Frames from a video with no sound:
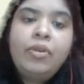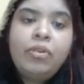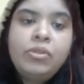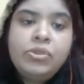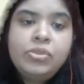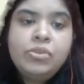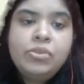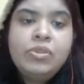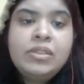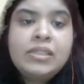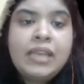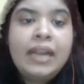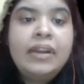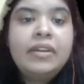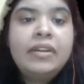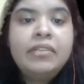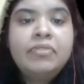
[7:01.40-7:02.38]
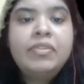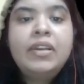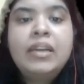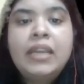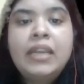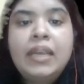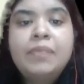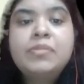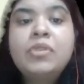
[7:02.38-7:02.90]
also scientific
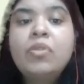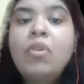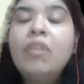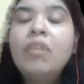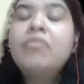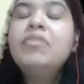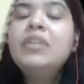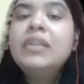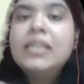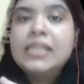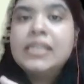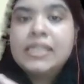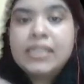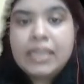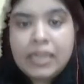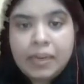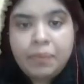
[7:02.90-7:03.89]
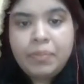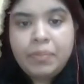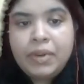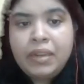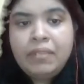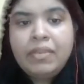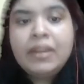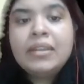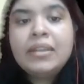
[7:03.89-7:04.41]
names are often
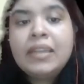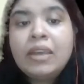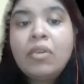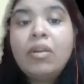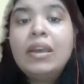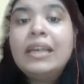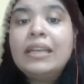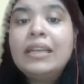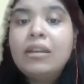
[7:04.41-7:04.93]
descriptive and they